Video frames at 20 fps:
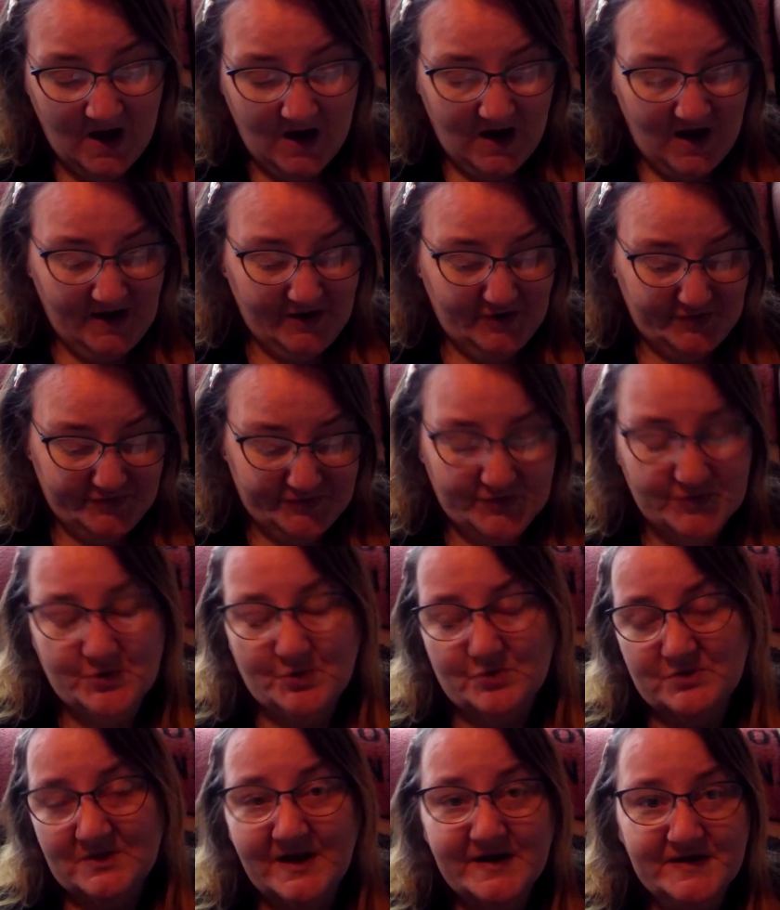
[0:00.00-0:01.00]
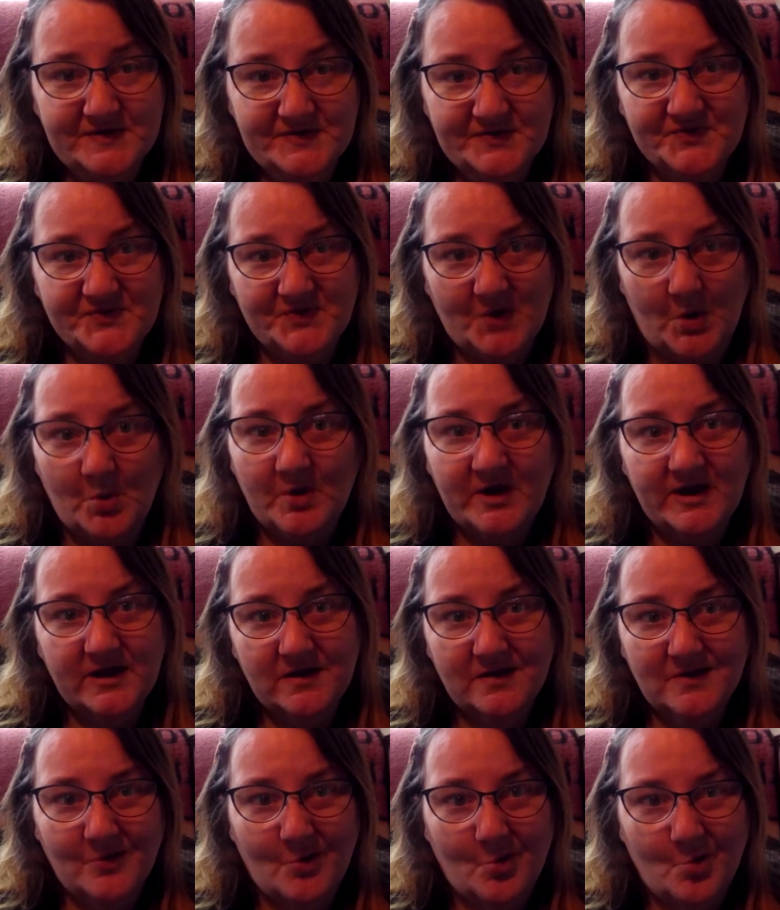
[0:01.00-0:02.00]
I also don't like
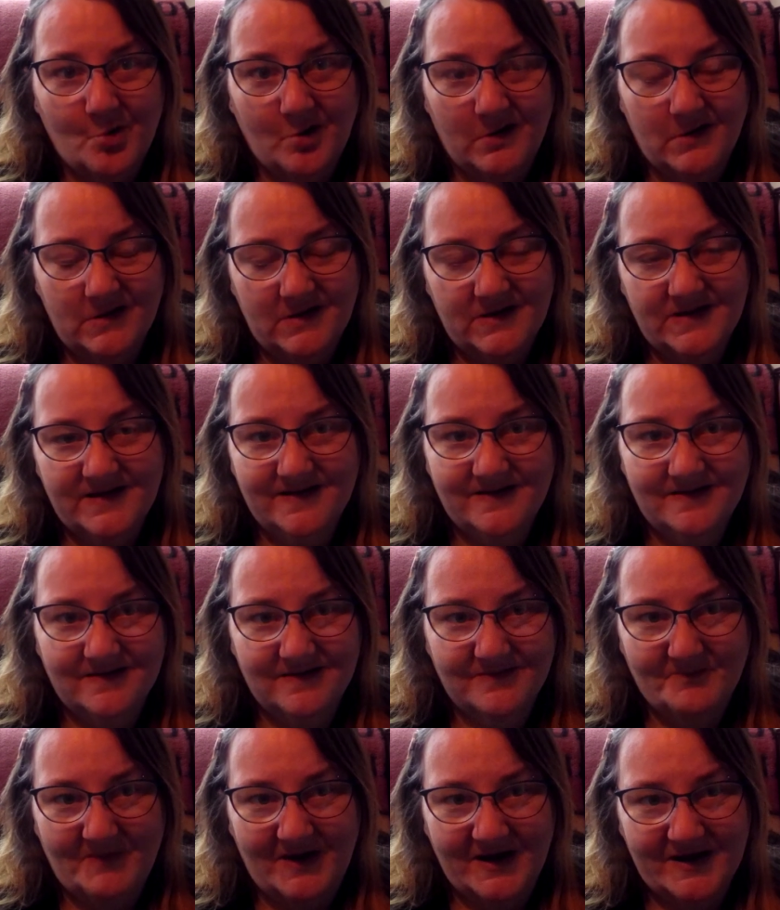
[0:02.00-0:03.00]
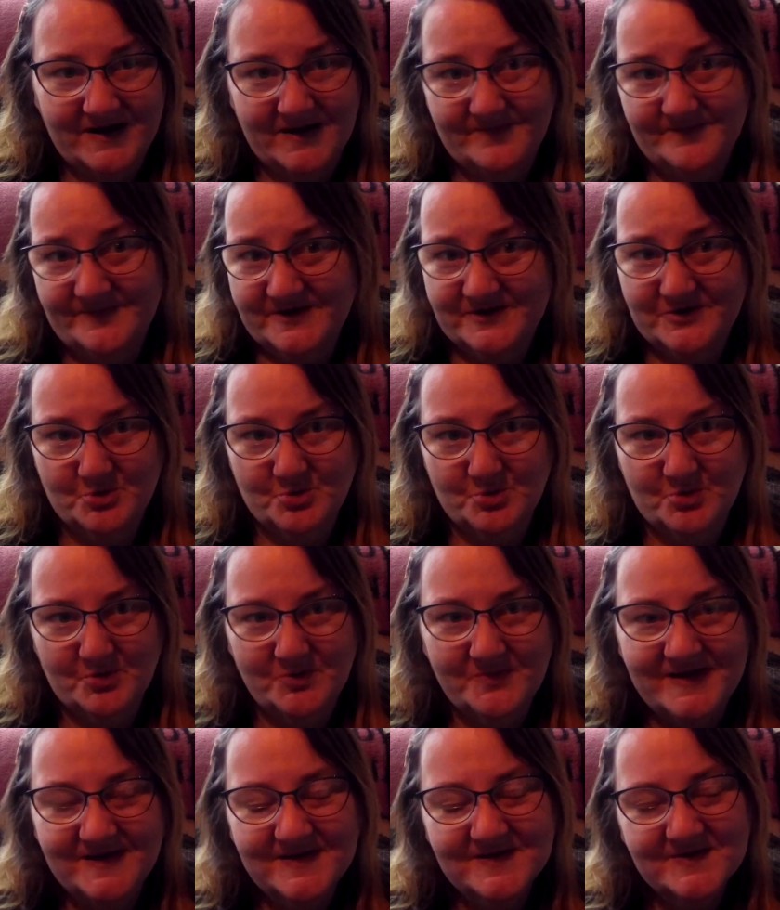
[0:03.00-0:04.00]
sewing on my
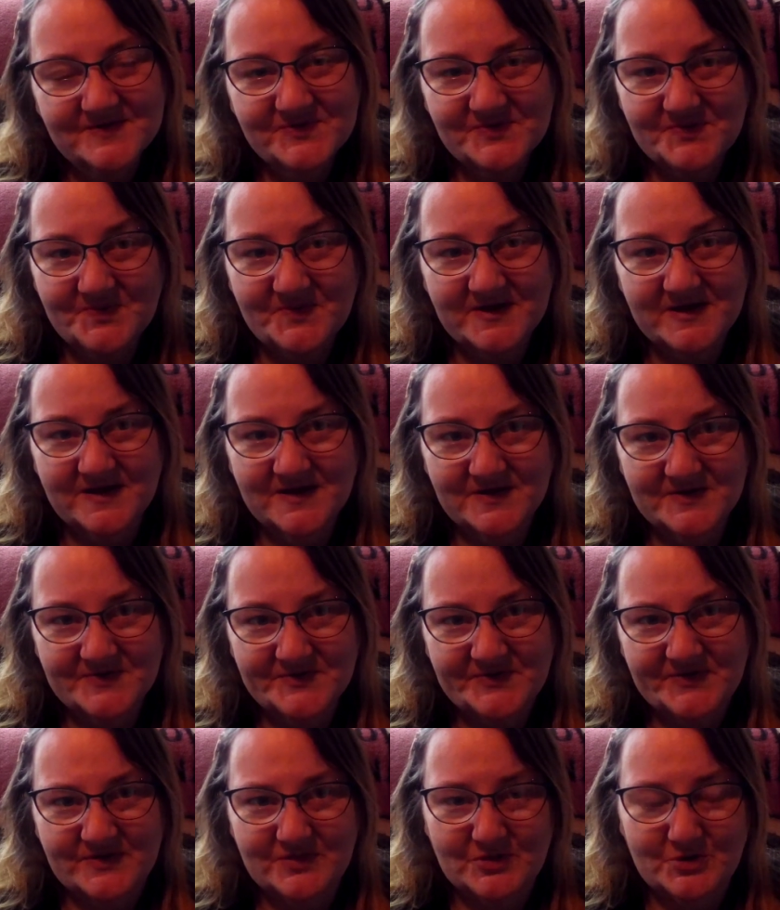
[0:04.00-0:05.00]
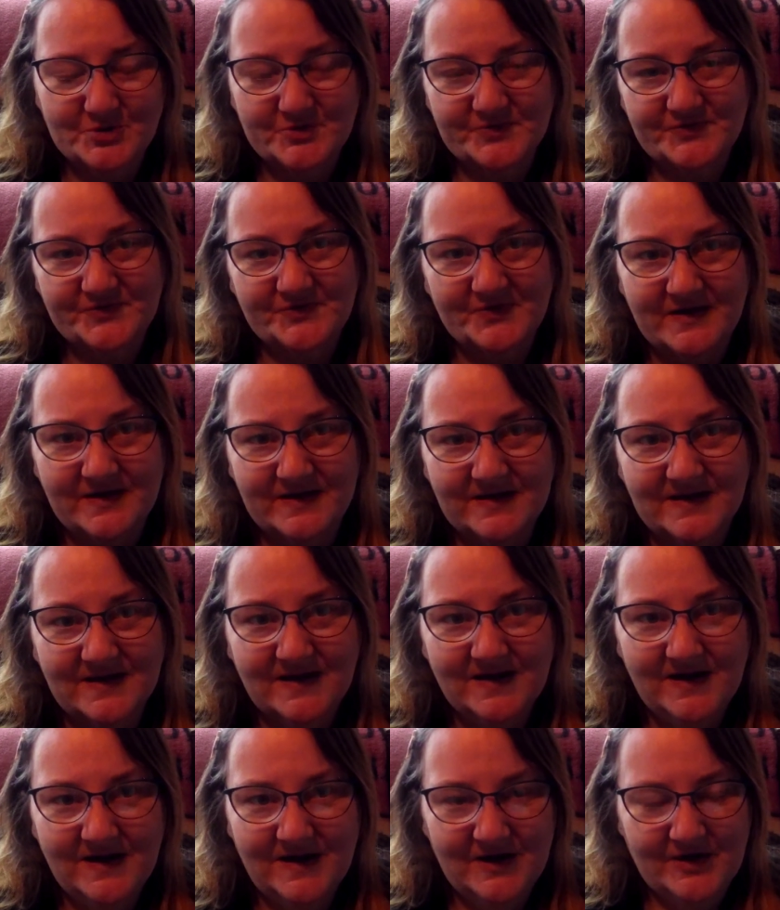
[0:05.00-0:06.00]
amigurumis because it looks like
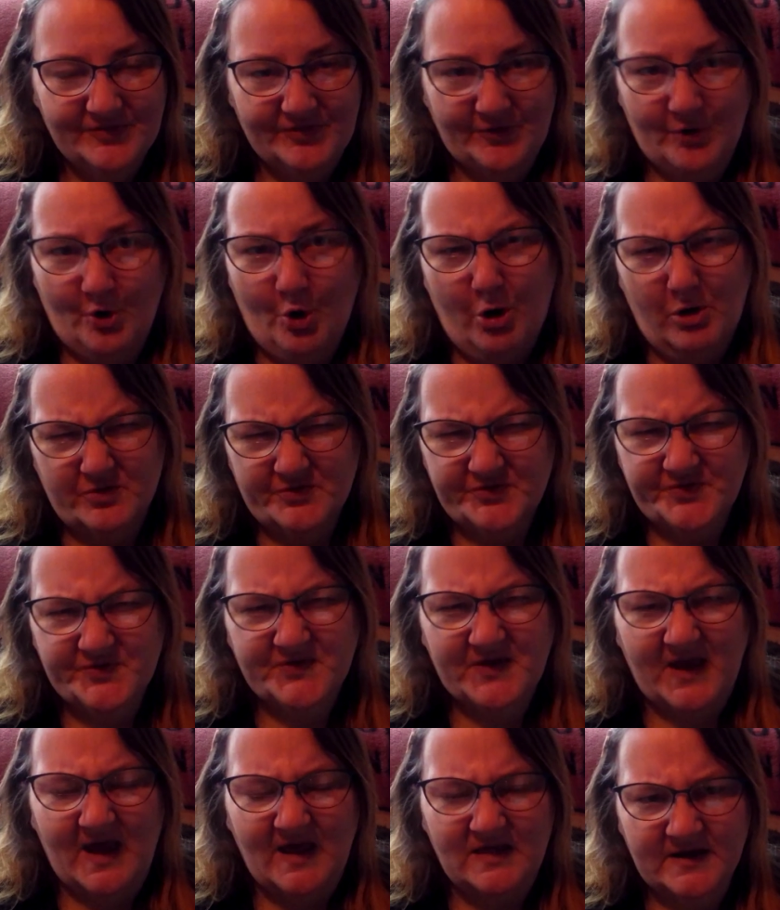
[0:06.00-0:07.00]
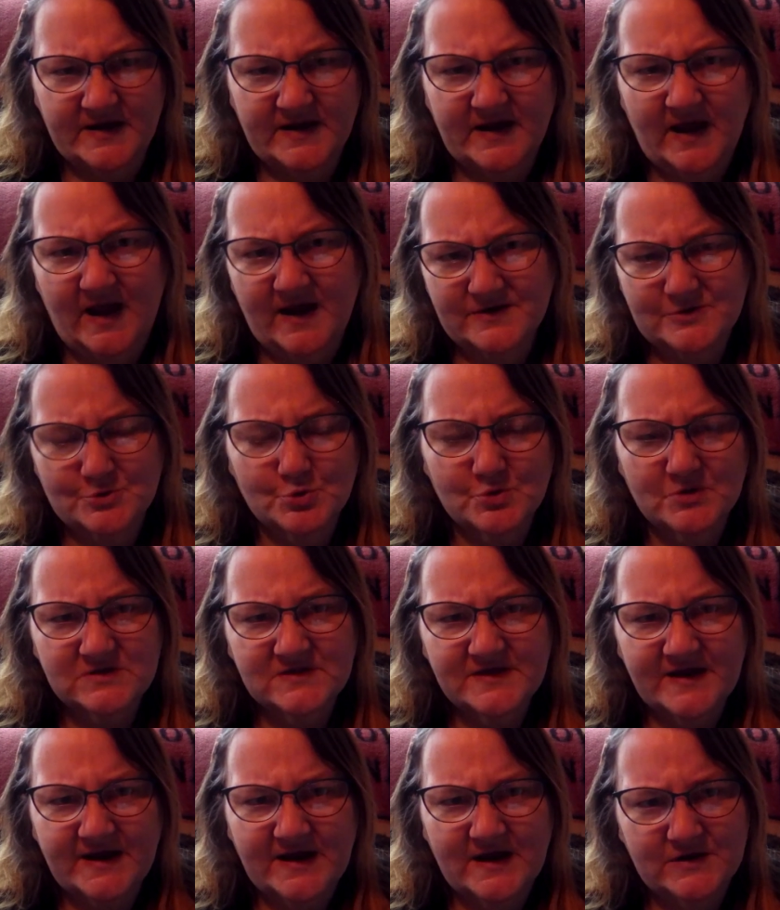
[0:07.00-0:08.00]
they're all scowling
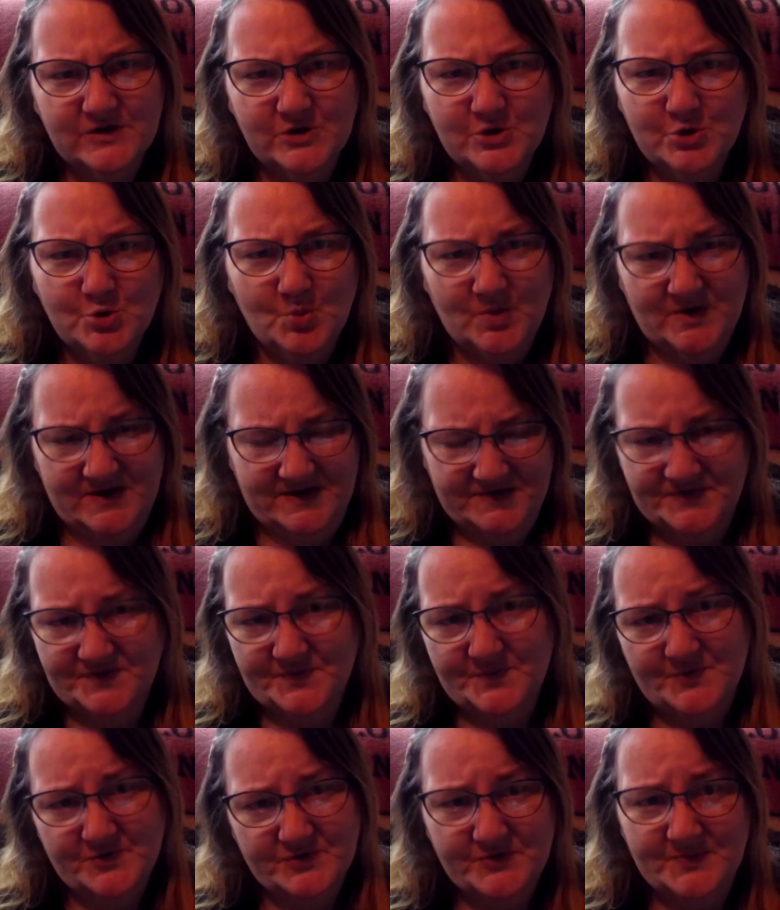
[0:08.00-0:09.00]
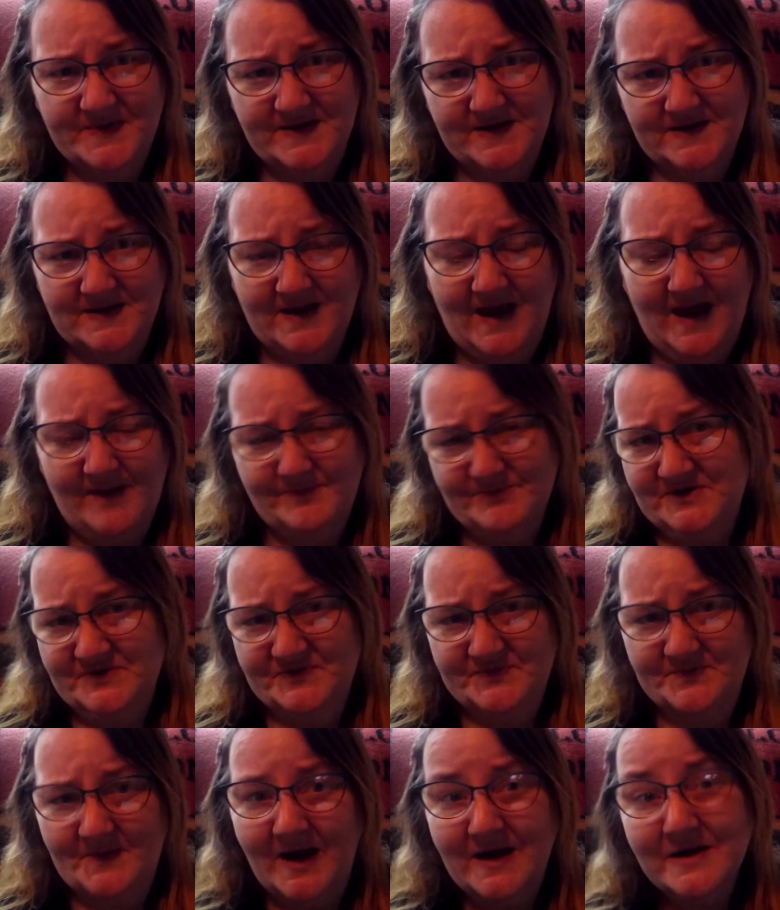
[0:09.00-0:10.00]
angrily at you when it's supposed to be a happy
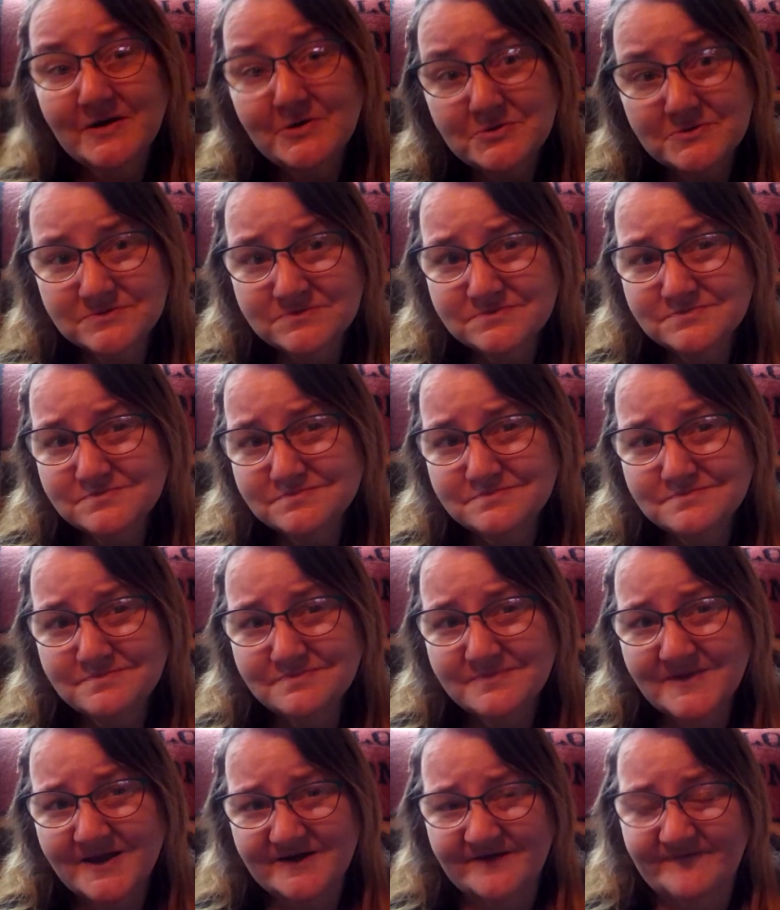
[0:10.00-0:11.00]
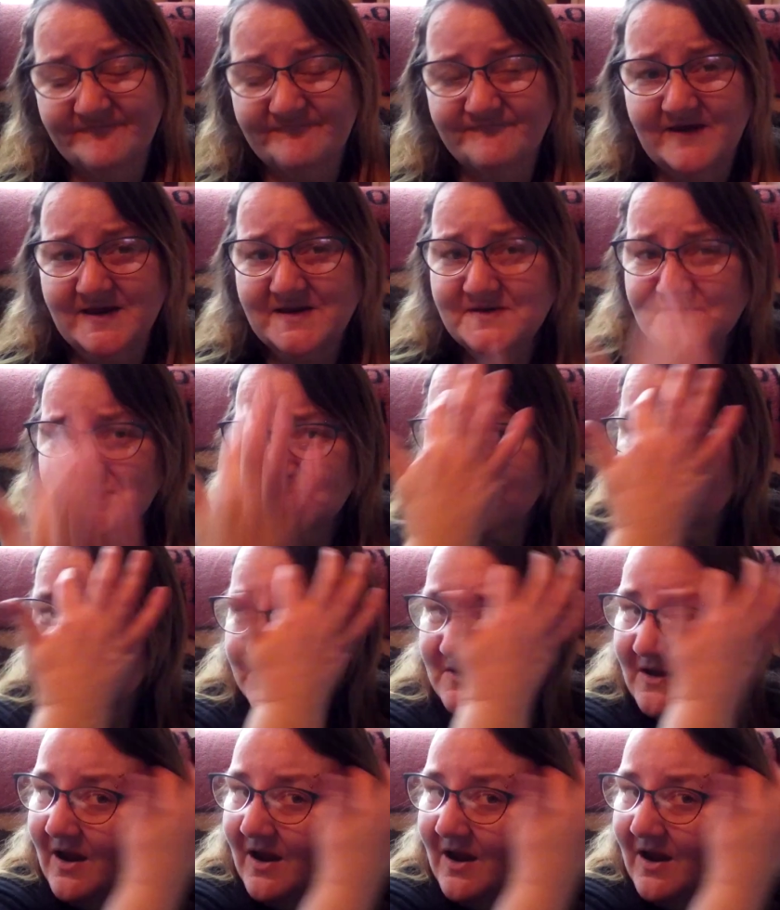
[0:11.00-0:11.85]
smile and a face.